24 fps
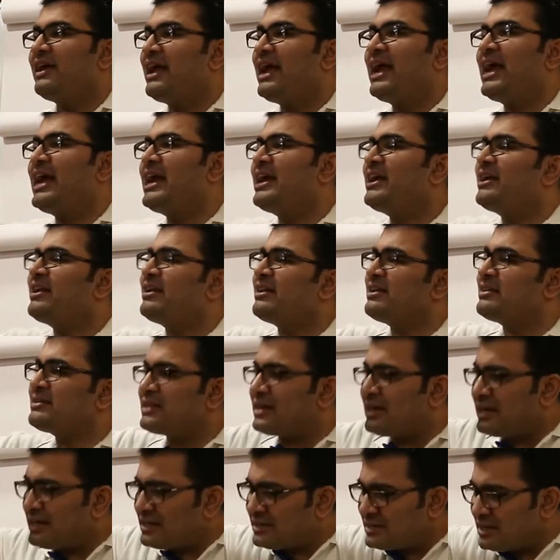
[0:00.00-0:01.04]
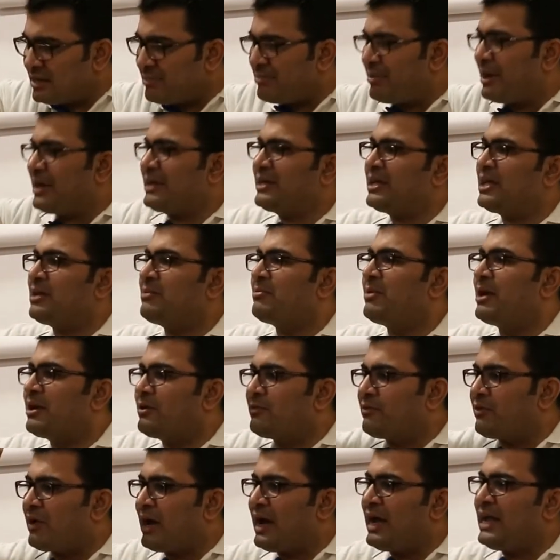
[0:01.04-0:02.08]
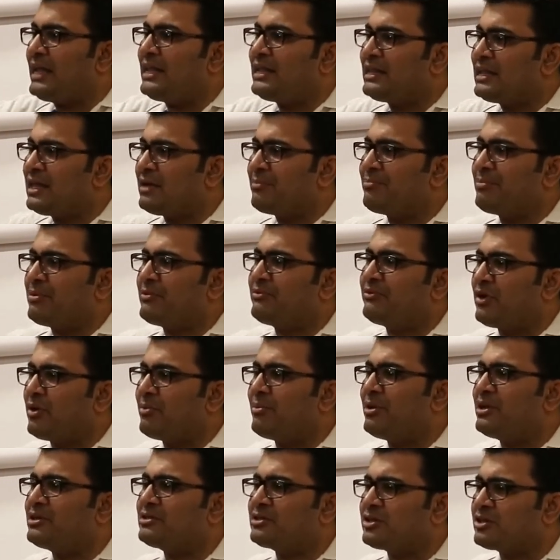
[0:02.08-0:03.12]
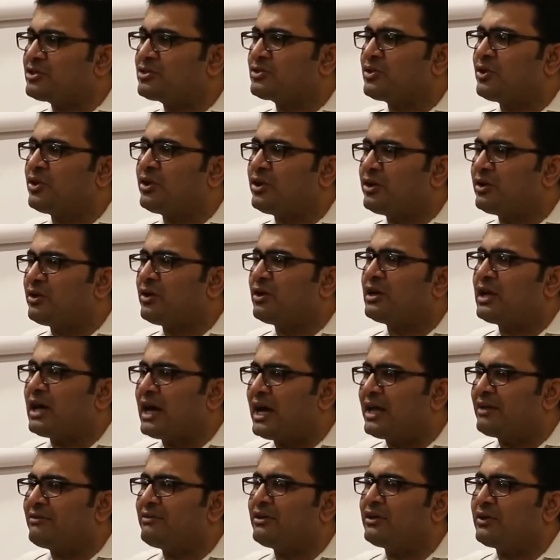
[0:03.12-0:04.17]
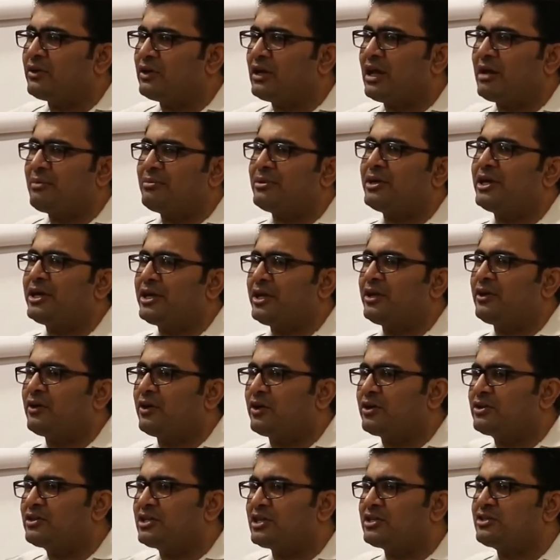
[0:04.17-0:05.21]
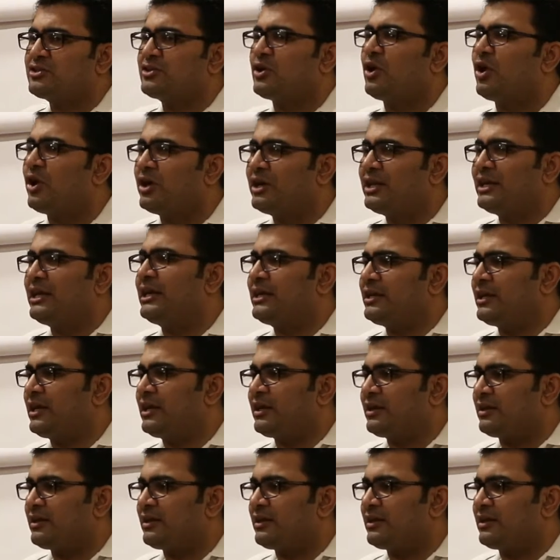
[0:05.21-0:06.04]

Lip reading: End result is the better, but while the performance is going on, are we collaborating or just coordinating?